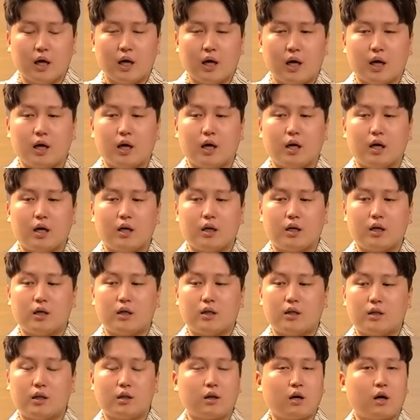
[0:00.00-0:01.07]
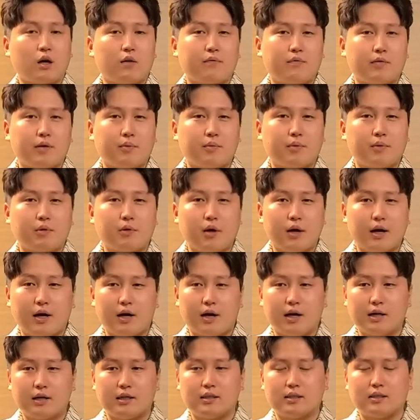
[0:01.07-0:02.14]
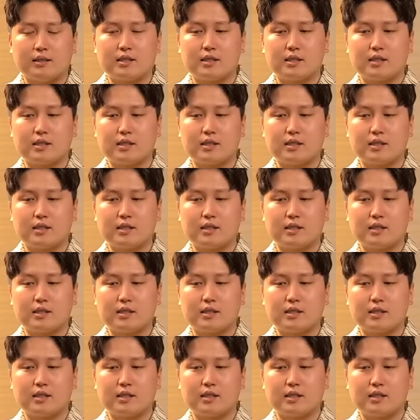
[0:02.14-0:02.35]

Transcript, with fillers: Uh, a lot of people had